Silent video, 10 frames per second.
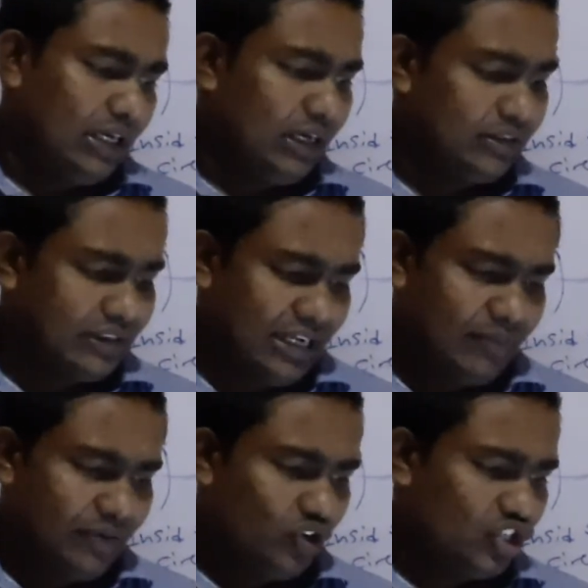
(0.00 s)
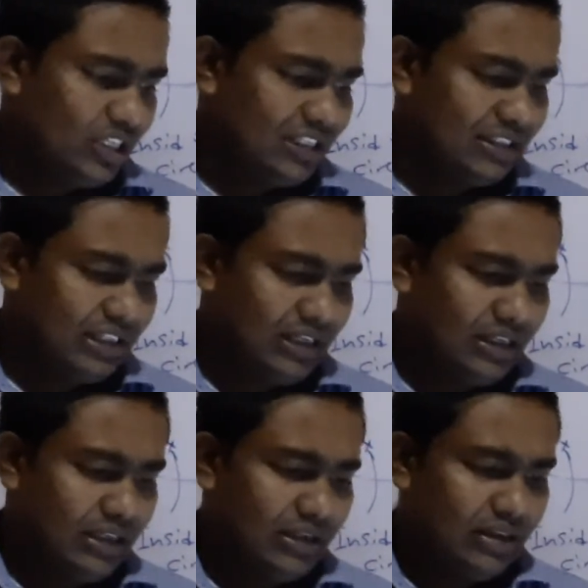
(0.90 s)
Same question is
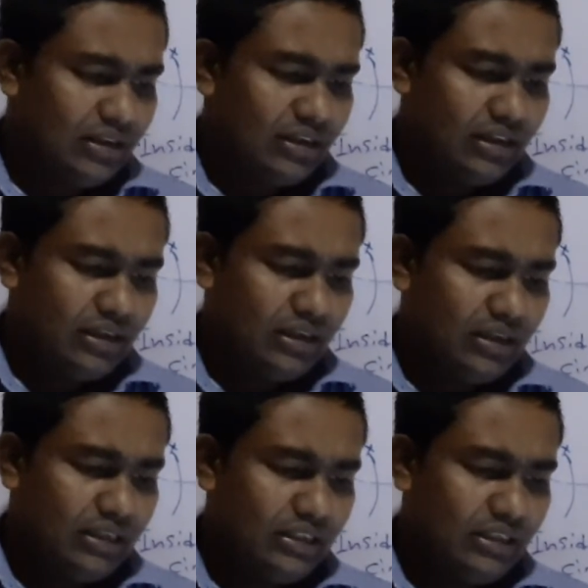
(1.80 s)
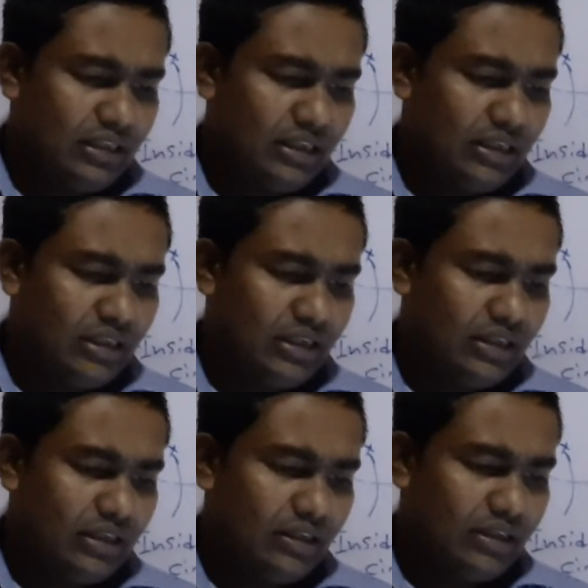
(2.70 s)
the in
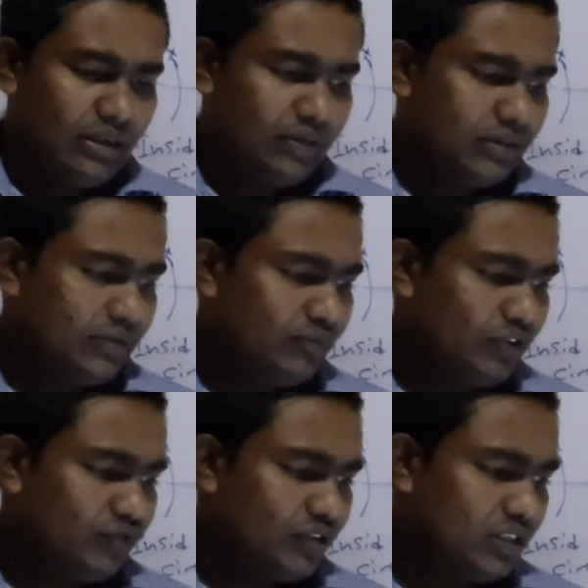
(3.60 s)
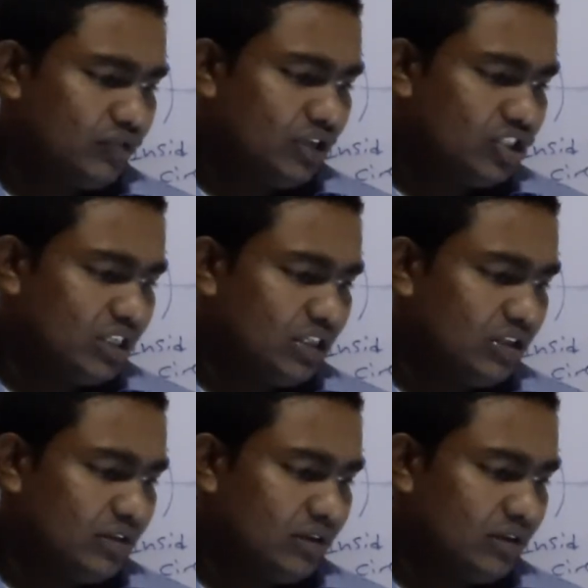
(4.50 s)
fifth question.